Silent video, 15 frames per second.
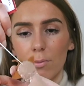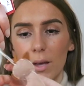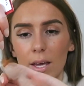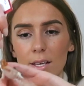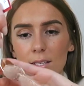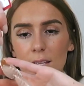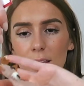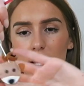for
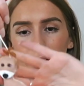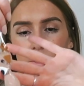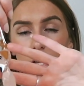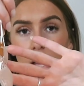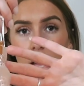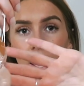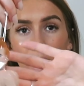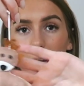me. So this
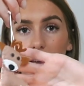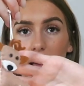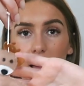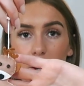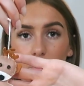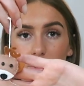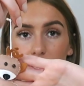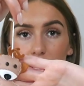
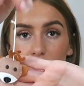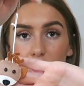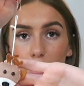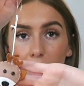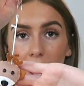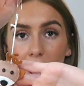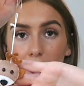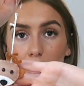again was
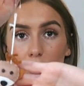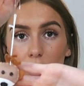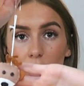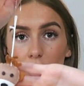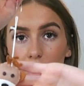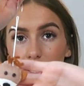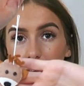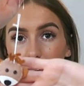literally £1,
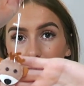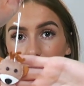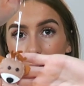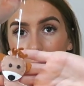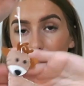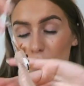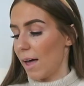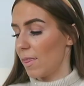looks like that.